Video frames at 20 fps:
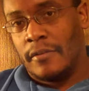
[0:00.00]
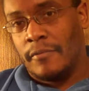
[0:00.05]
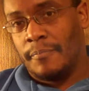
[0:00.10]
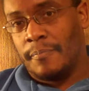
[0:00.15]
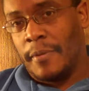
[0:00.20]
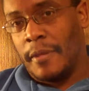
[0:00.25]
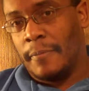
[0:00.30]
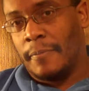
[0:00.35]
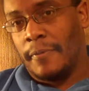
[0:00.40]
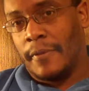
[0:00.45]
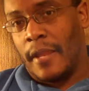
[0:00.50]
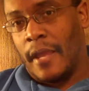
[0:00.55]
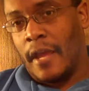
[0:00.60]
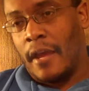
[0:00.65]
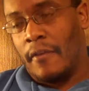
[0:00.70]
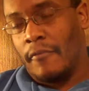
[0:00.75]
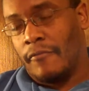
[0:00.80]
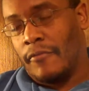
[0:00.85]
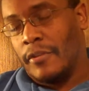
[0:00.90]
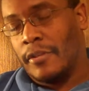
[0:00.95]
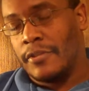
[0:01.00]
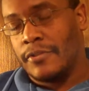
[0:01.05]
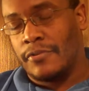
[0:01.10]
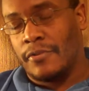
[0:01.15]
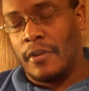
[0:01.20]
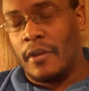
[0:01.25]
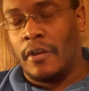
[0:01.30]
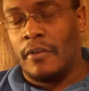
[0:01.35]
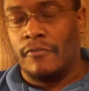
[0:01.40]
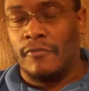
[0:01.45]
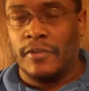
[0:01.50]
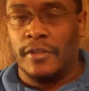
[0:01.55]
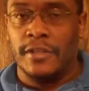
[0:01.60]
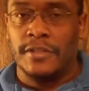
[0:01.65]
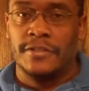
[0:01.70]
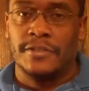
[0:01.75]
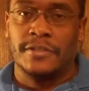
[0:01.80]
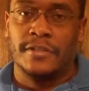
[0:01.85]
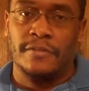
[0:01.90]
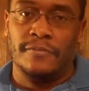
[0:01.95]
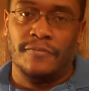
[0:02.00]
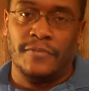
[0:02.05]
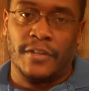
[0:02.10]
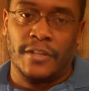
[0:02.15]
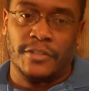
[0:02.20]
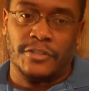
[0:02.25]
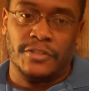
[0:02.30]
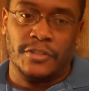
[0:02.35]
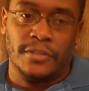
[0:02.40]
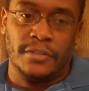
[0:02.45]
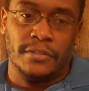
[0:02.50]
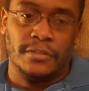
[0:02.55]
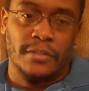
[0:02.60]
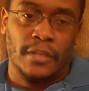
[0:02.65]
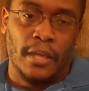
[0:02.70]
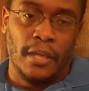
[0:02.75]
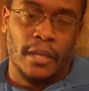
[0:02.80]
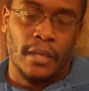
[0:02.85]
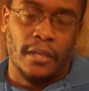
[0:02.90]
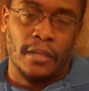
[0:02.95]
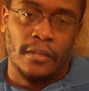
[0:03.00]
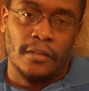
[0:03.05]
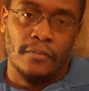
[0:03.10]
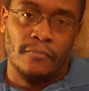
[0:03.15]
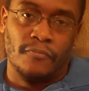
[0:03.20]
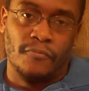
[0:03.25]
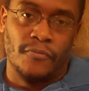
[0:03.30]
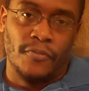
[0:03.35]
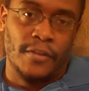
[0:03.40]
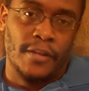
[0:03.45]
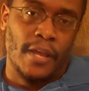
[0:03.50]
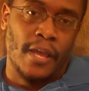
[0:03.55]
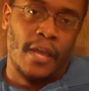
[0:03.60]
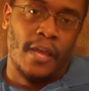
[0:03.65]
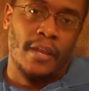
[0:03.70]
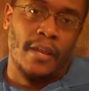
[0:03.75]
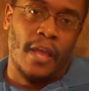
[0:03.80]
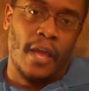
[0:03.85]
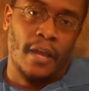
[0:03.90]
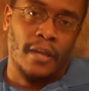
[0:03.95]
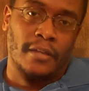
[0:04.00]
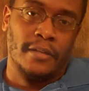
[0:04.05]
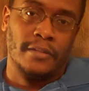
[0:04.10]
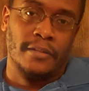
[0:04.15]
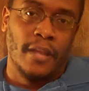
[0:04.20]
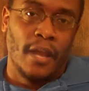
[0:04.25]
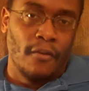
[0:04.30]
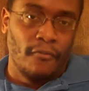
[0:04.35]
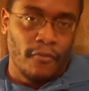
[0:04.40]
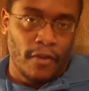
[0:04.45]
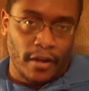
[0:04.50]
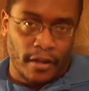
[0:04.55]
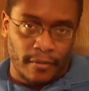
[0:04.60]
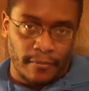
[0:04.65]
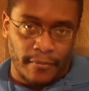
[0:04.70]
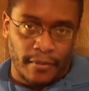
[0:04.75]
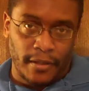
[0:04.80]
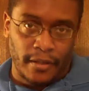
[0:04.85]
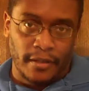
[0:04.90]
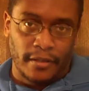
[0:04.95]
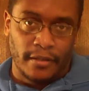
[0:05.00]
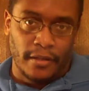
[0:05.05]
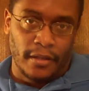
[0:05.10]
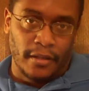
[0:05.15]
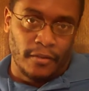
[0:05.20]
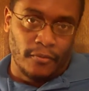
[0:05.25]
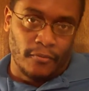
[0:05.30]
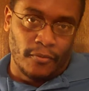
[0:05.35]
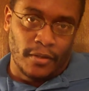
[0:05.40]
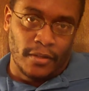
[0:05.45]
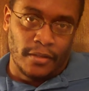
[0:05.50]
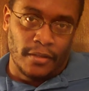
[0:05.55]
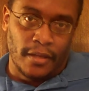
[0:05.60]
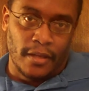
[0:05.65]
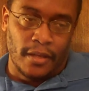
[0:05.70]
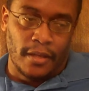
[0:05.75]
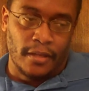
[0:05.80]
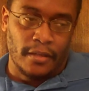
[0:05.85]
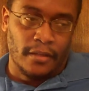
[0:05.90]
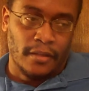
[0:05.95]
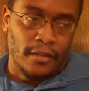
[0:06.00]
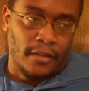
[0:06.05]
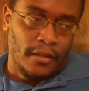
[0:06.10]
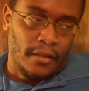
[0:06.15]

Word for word: people that have really strong religious convictions, and for that, I could not recommend anyone that,